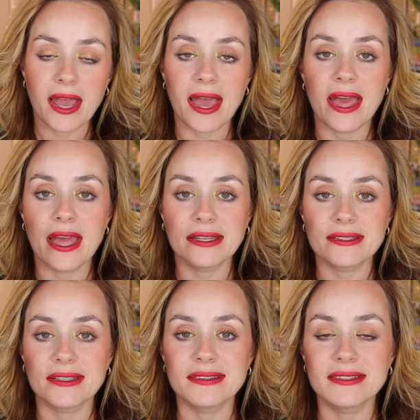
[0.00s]

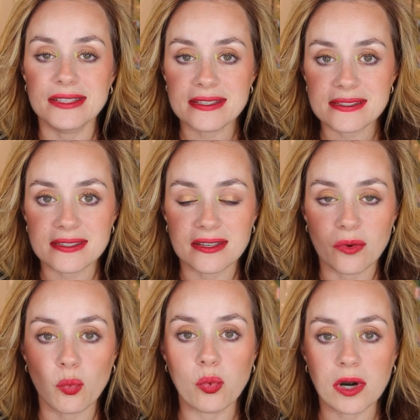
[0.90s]
And this
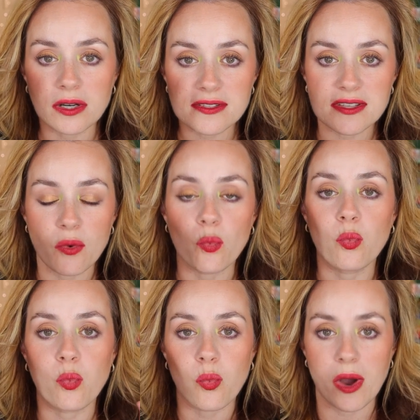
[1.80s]
works
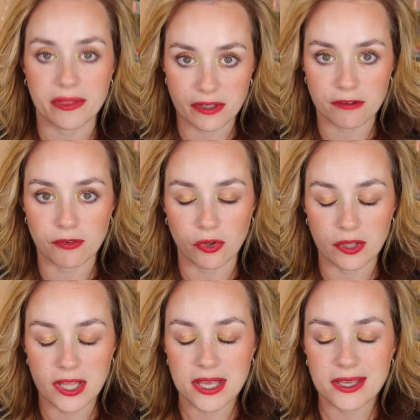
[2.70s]
wonderful.
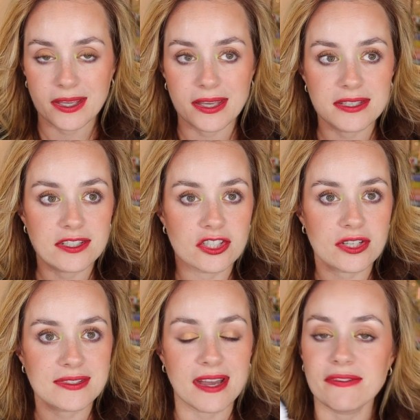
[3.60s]
It's
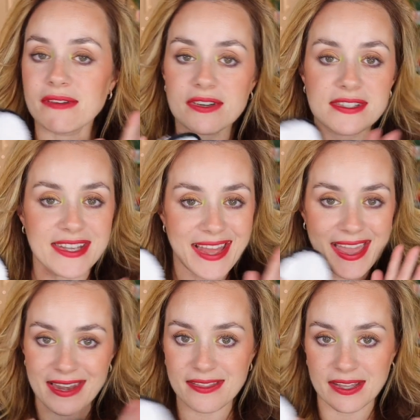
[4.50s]
just, I've never seen
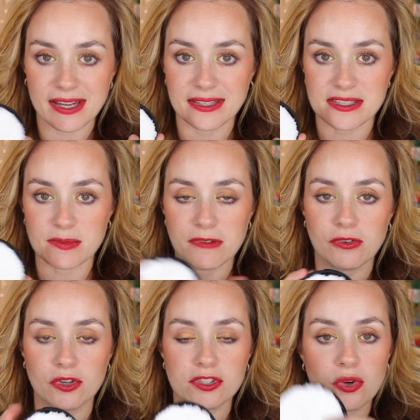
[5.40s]
anything like this
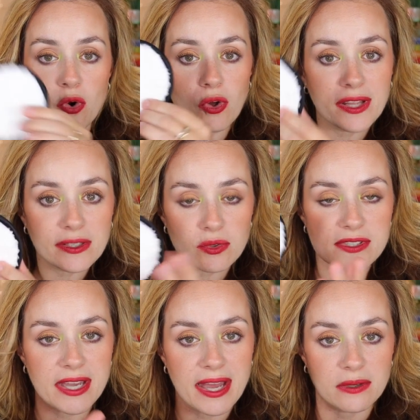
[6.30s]
before. So all I do is
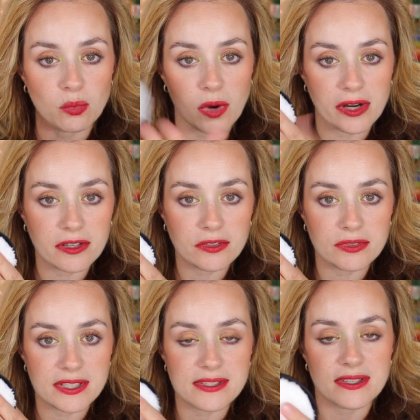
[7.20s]
I add water to
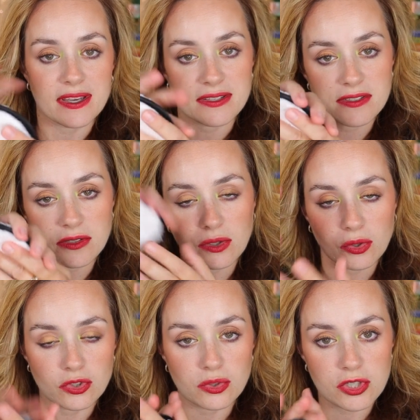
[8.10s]
this, I
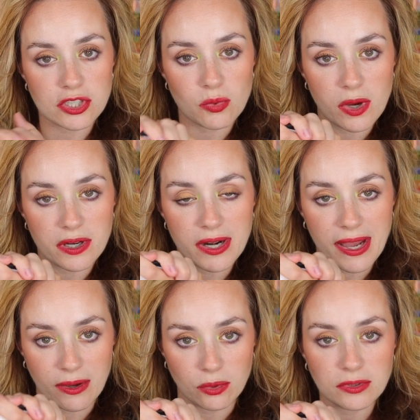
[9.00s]
squish the water
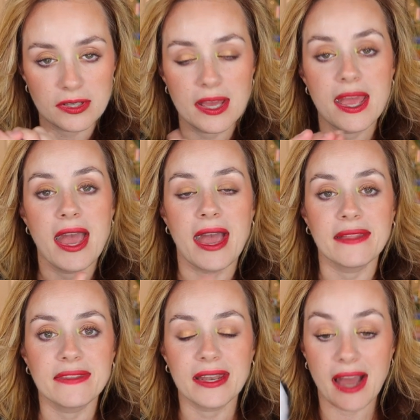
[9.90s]
out,
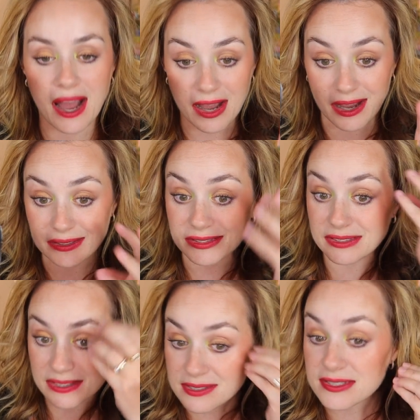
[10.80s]
and then
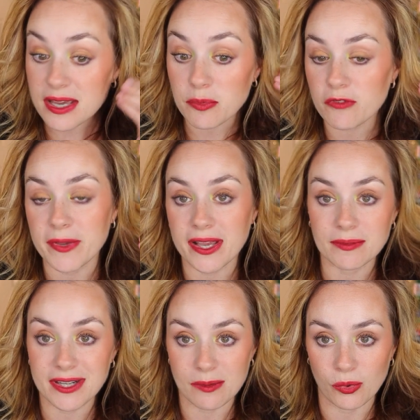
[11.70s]
this type of makeup
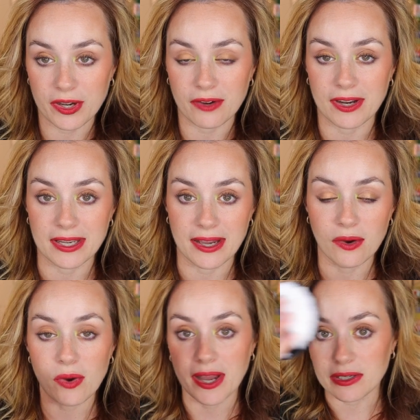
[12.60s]
that I'm wearing right
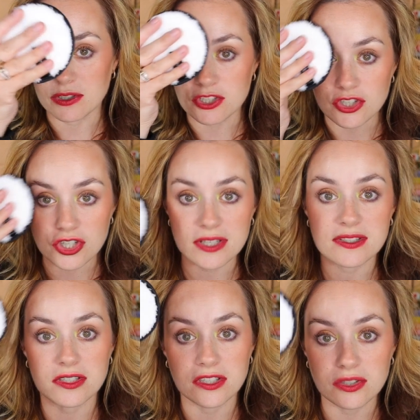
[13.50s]
now, I could
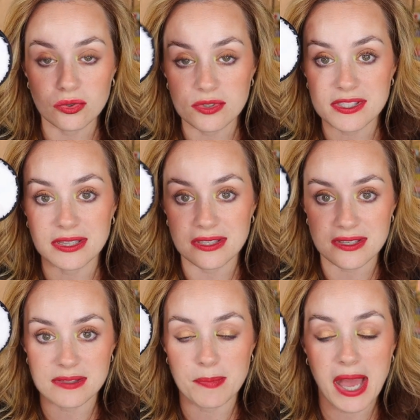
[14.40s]
just use
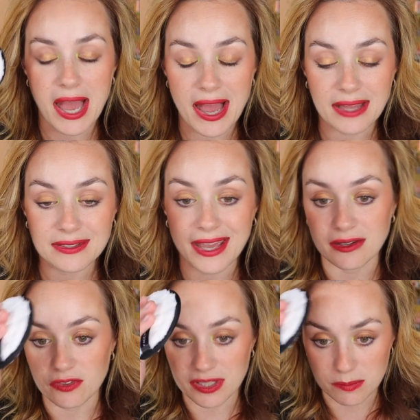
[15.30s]
this pad
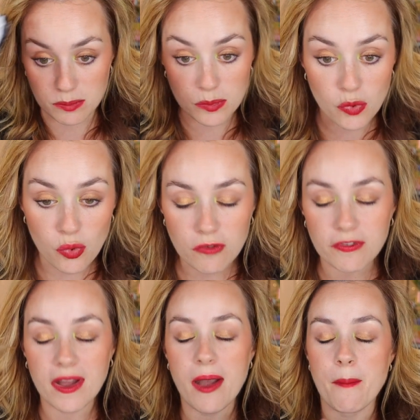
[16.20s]
and remove
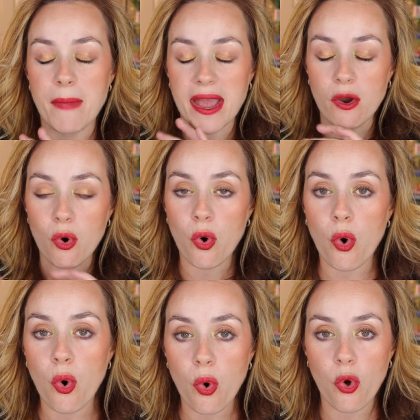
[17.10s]
my
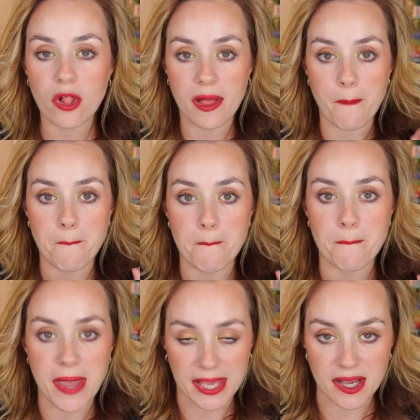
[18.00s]
whole
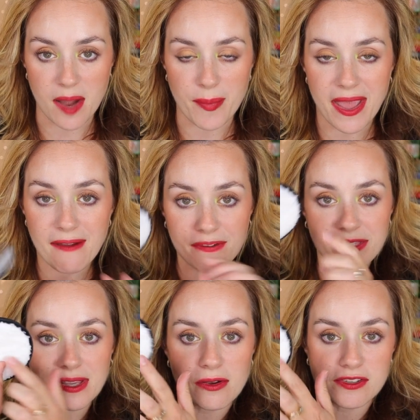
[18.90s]
makeup.
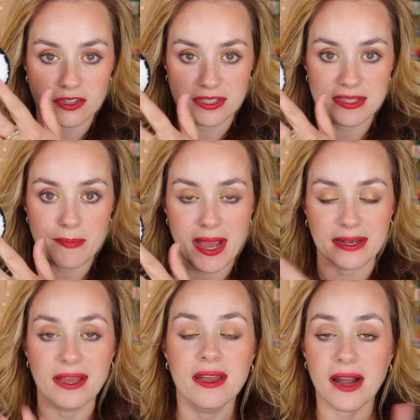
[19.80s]
Everything goes on this
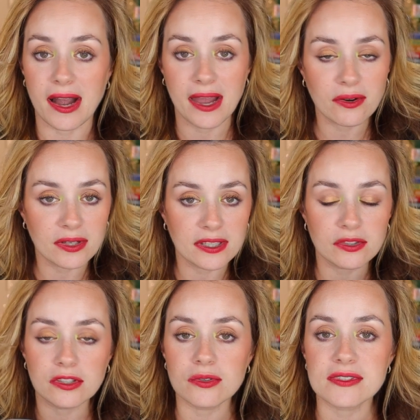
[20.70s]
pad. I don't need to
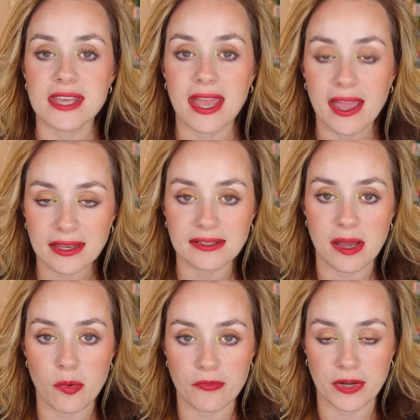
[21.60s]
use any
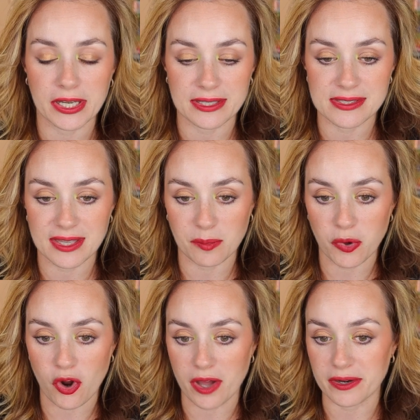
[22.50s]
type of cleansing
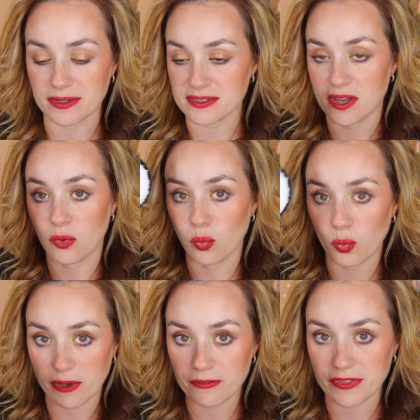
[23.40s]
products
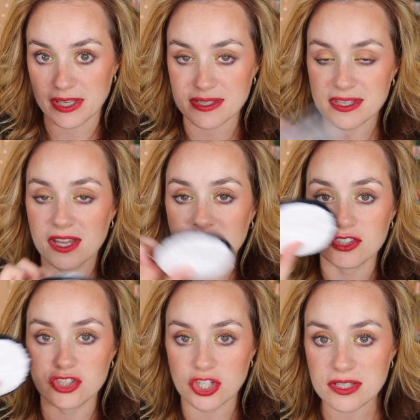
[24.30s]
with this,
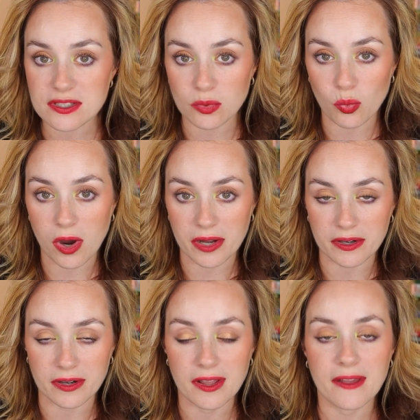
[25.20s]
just
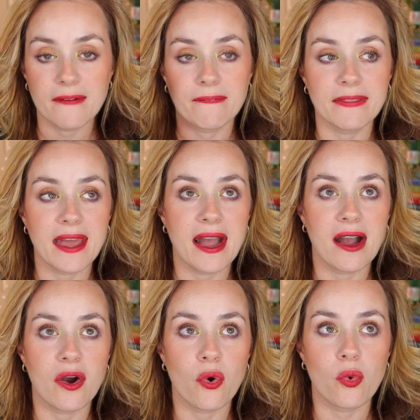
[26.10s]
water.
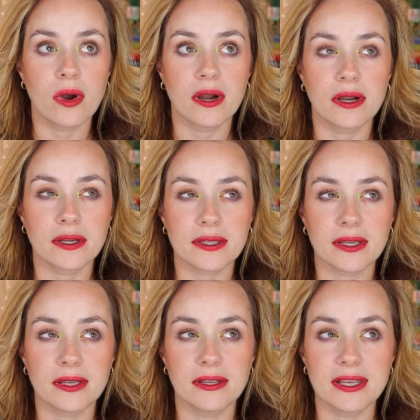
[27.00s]
Now,
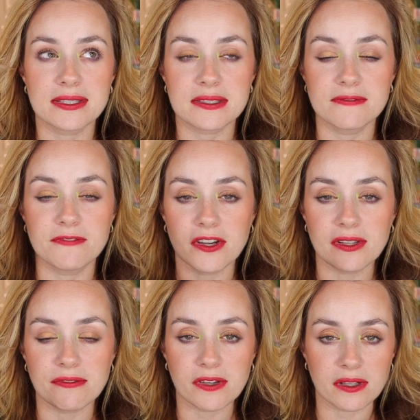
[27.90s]
it's very
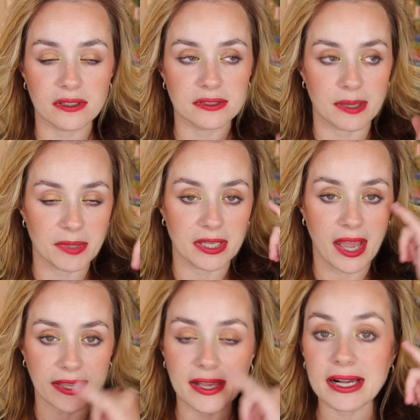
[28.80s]
difficult. I mean,
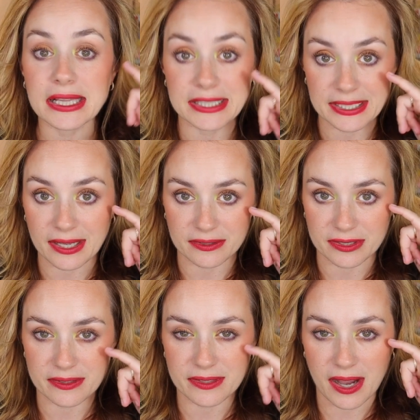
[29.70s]
I can clean
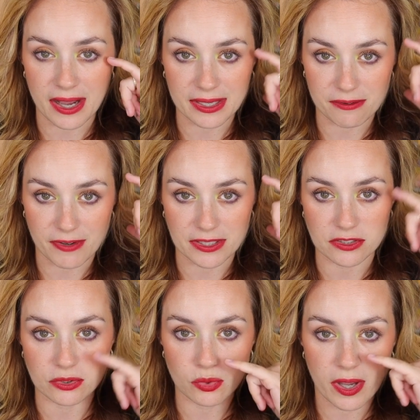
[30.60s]
underneath the eye if I
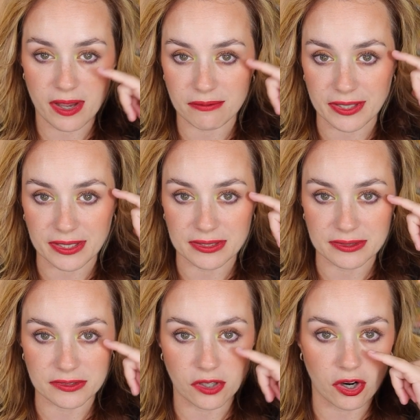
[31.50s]
do have like a
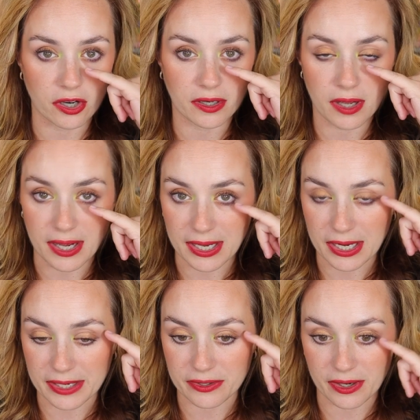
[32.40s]
dark
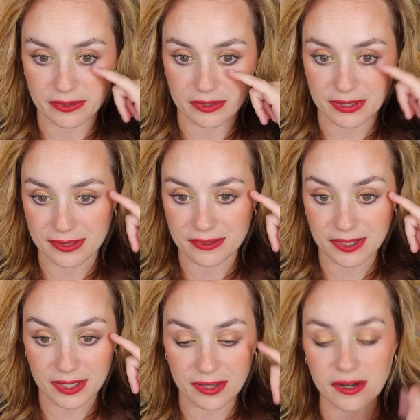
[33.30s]
eyeliner underneath
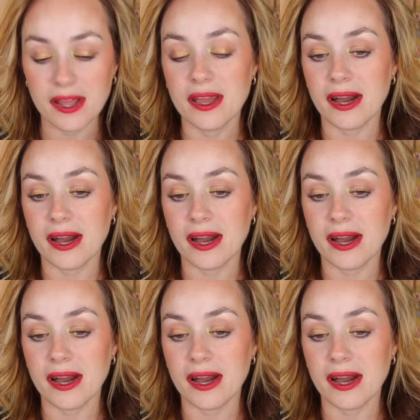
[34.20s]
here.